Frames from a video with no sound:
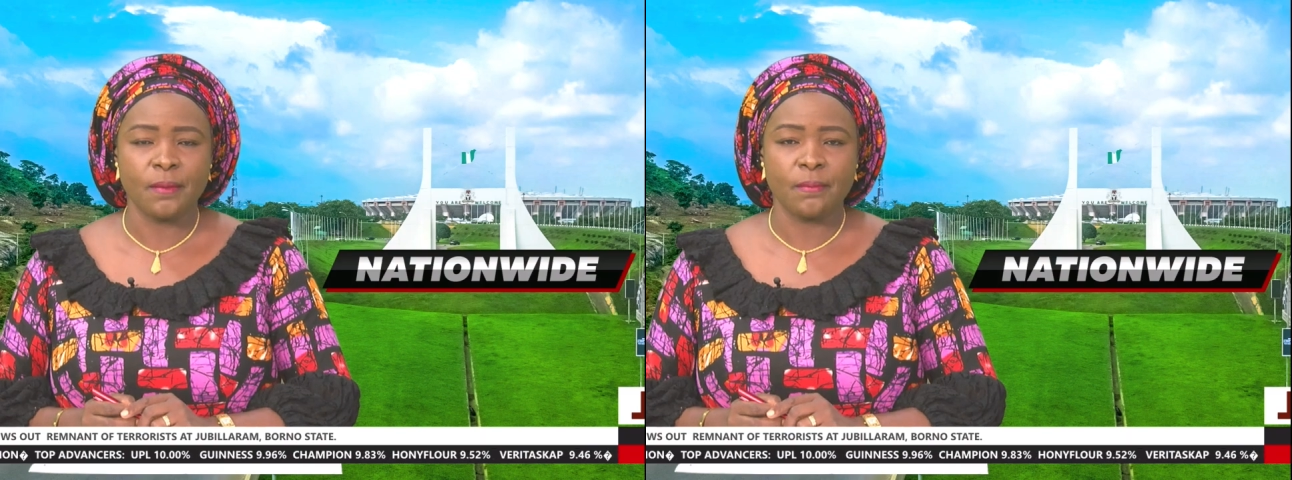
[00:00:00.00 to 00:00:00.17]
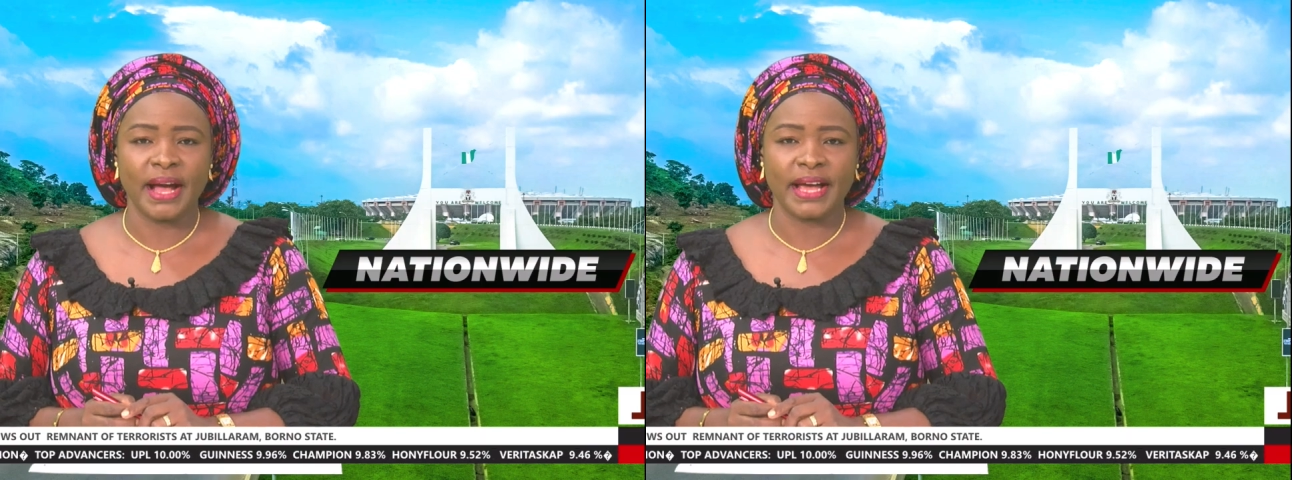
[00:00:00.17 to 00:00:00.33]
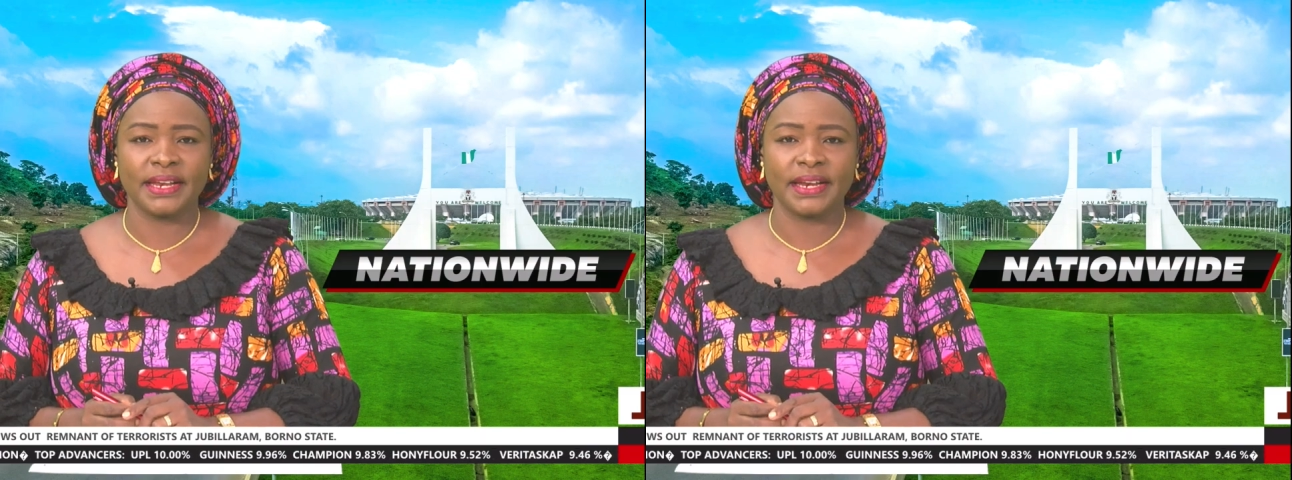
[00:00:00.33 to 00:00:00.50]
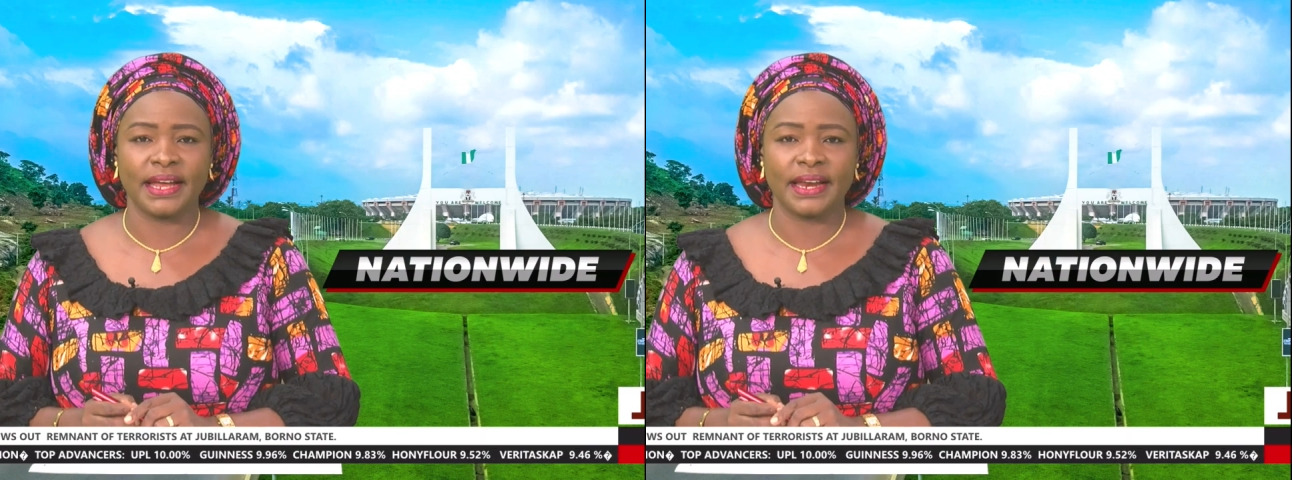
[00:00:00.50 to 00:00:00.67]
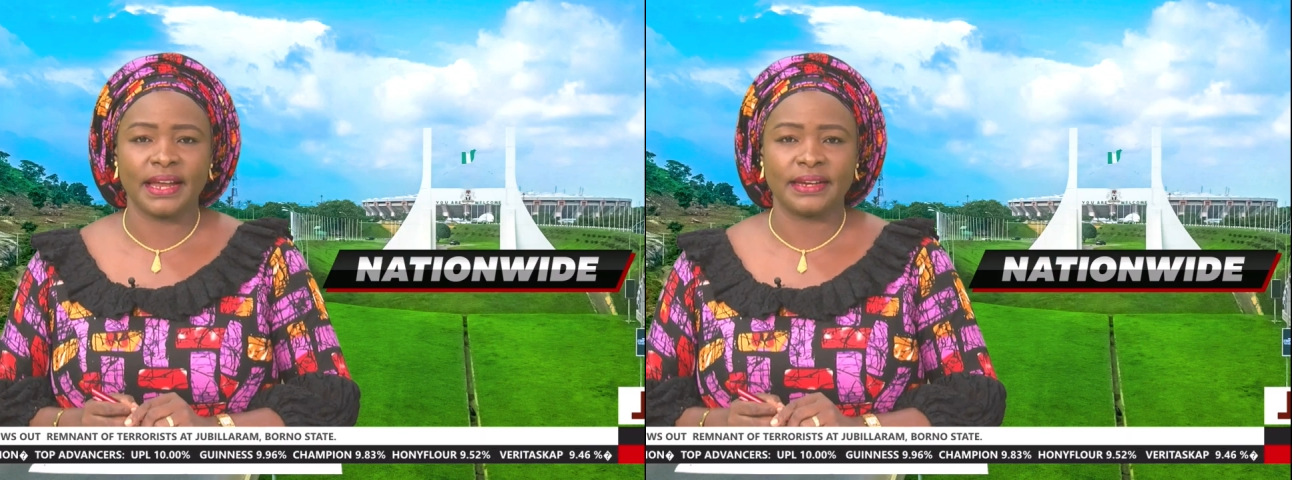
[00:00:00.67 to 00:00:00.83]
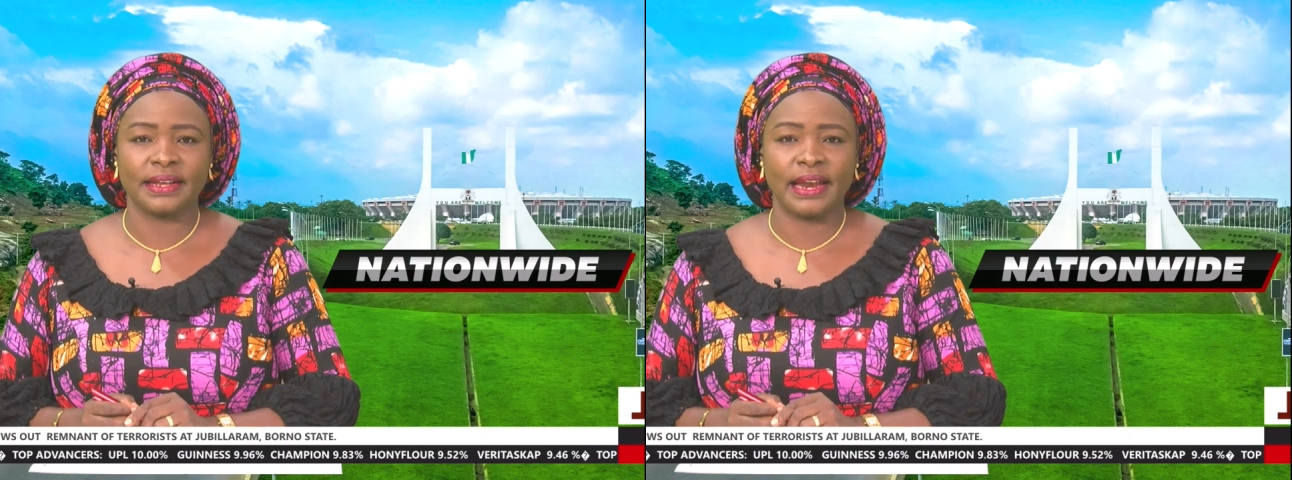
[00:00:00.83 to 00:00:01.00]
marking
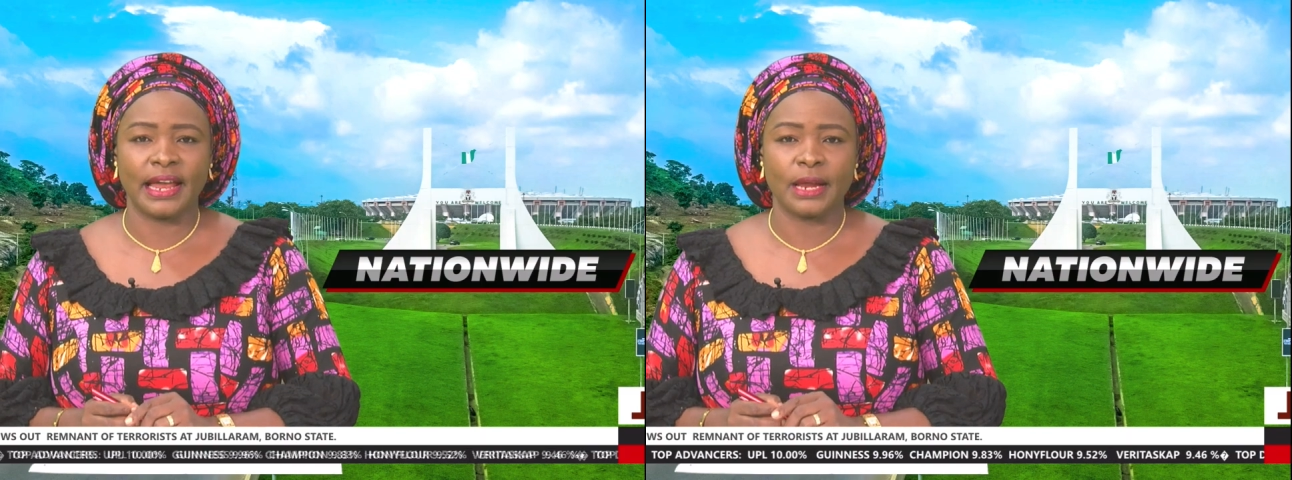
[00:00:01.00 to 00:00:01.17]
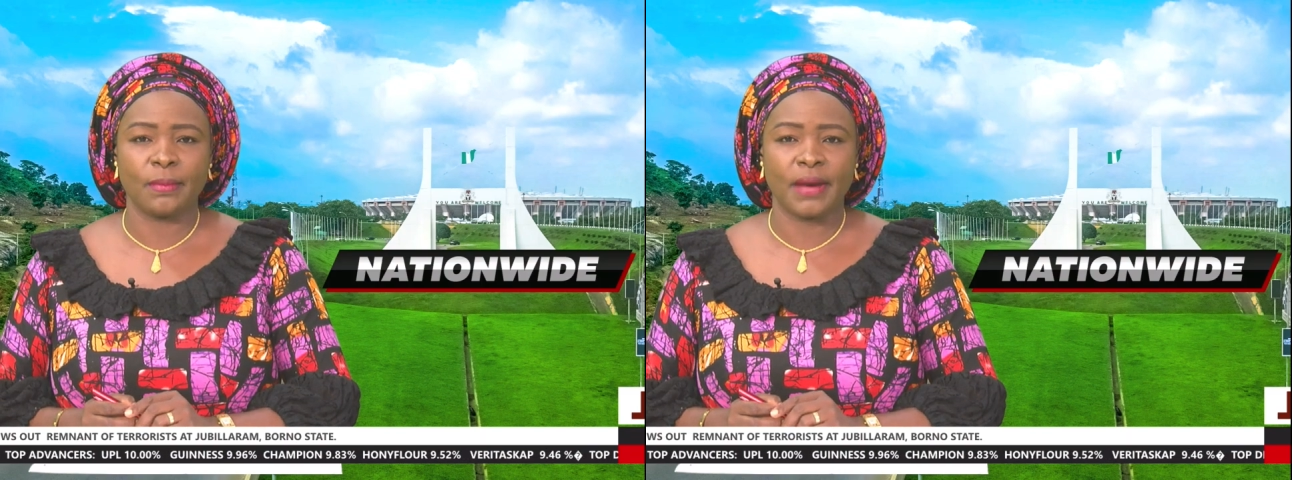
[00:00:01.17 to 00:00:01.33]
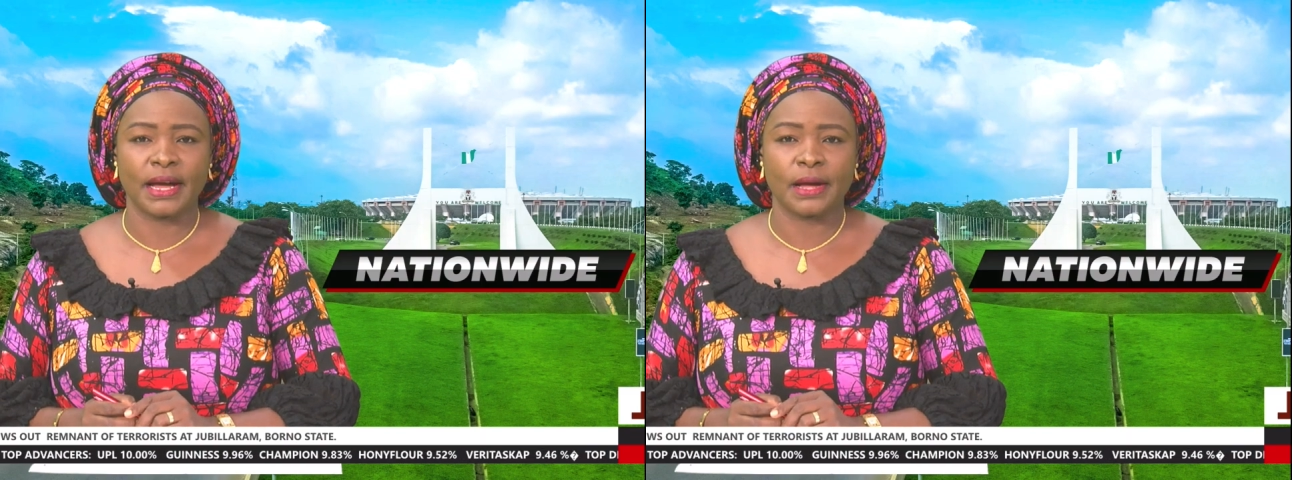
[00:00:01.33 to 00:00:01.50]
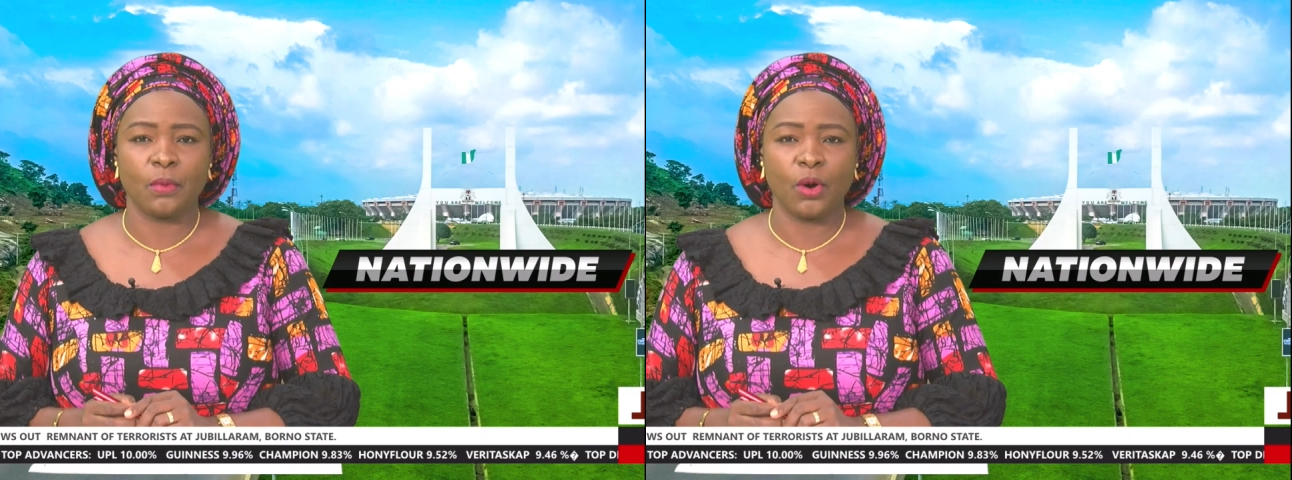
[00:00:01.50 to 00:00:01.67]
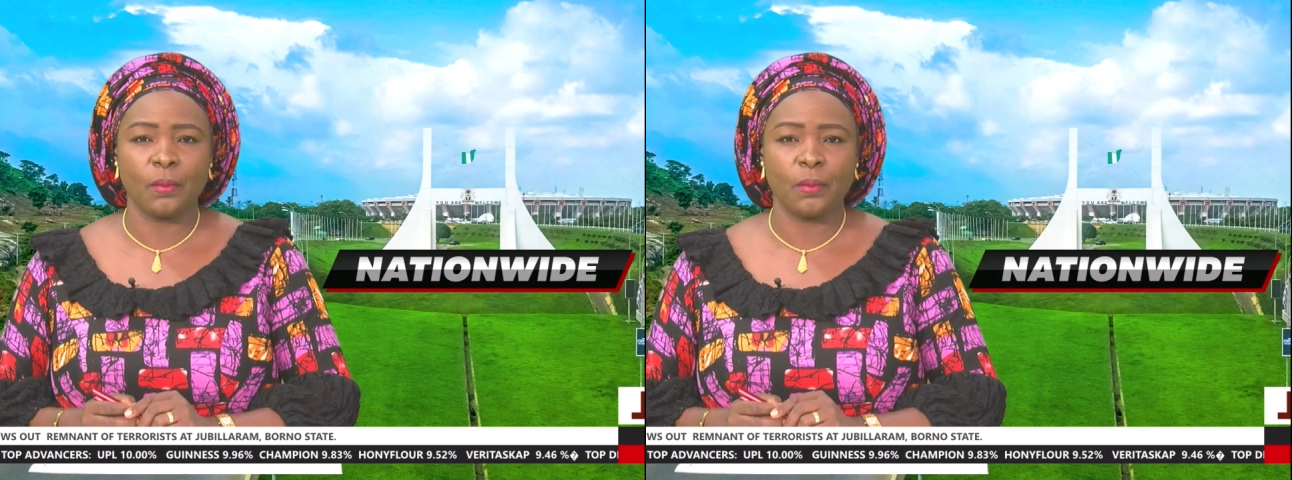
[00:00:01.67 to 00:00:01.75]
another landmark